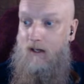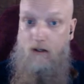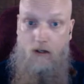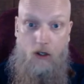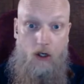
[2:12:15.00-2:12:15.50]

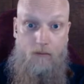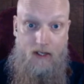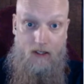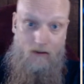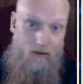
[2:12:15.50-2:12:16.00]

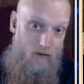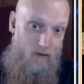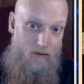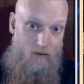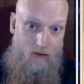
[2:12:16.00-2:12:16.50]
Hermes
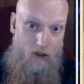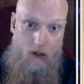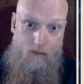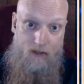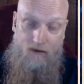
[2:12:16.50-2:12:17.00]

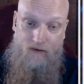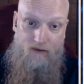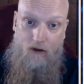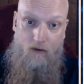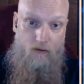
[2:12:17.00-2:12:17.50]

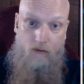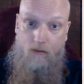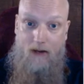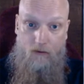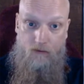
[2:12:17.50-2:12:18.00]
stones that were
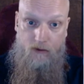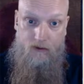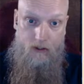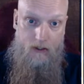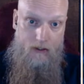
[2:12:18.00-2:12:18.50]

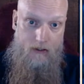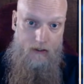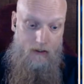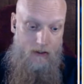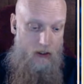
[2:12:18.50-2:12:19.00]
boundaries.
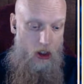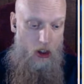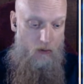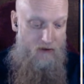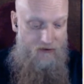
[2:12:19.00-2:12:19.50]

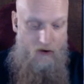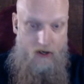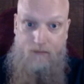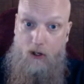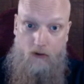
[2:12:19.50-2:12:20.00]
We
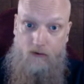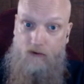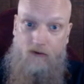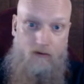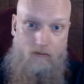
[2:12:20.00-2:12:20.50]
find
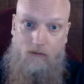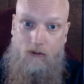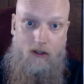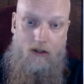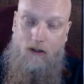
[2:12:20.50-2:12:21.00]
pots
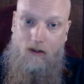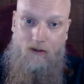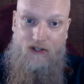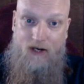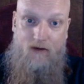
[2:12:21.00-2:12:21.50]

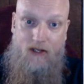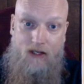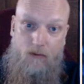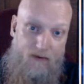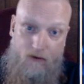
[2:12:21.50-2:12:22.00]
generally
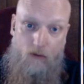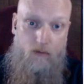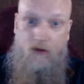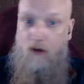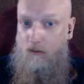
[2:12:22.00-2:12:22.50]
that would be filled
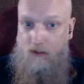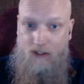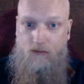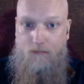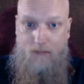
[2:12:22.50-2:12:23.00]
with gold.
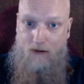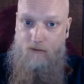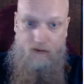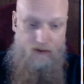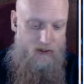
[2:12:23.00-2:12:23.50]
These are on
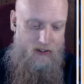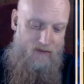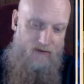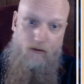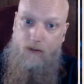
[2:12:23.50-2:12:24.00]
boundaries, so they
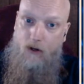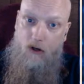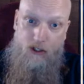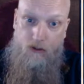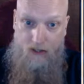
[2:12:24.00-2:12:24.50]
have a little
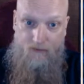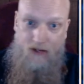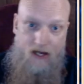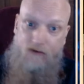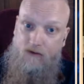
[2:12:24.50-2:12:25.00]
pot, and you give
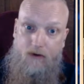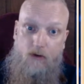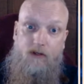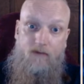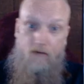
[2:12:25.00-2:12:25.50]
that as a
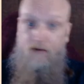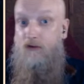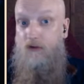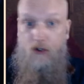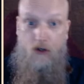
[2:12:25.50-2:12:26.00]
votive offering
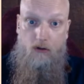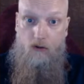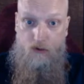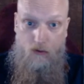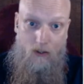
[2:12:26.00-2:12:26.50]
to the god
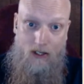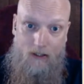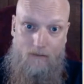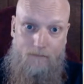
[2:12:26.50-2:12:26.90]
on your way